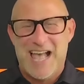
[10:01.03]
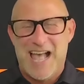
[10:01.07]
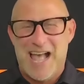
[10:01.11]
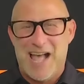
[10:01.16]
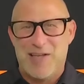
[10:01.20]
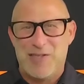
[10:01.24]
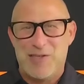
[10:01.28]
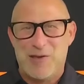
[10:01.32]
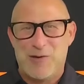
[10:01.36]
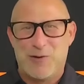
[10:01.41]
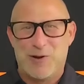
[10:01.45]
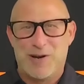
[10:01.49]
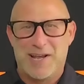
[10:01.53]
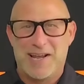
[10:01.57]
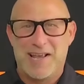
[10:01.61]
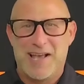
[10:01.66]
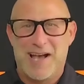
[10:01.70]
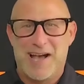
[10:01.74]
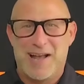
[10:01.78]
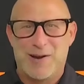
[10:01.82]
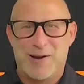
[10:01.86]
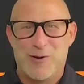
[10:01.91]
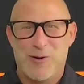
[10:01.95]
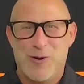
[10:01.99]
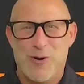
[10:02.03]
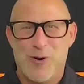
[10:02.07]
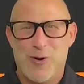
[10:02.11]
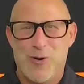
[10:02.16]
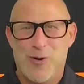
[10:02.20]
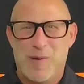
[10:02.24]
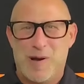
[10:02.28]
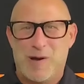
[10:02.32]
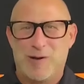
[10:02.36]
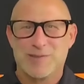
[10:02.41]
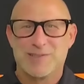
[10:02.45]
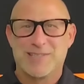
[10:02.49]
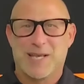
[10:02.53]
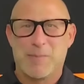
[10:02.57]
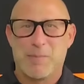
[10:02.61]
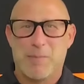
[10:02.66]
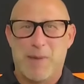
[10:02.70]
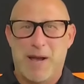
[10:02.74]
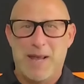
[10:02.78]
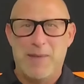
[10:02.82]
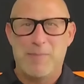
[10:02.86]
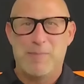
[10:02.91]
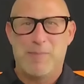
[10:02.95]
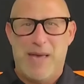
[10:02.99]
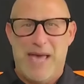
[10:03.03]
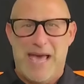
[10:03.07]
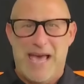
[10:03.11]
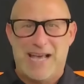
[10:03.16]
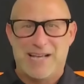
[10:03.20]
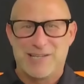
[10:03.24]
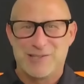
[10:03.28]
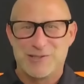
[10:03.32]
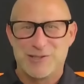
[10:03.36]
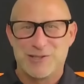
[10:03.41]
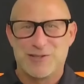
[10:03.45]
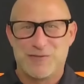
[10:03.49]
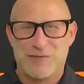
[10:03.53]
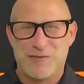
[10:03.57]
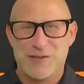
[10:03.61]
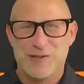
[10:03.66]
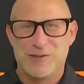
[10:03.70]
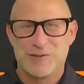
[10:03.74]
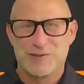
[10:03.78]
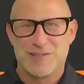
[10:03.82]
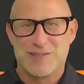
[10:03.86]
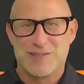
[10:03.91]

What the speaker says: And then when I got home, I was like, my bag just feels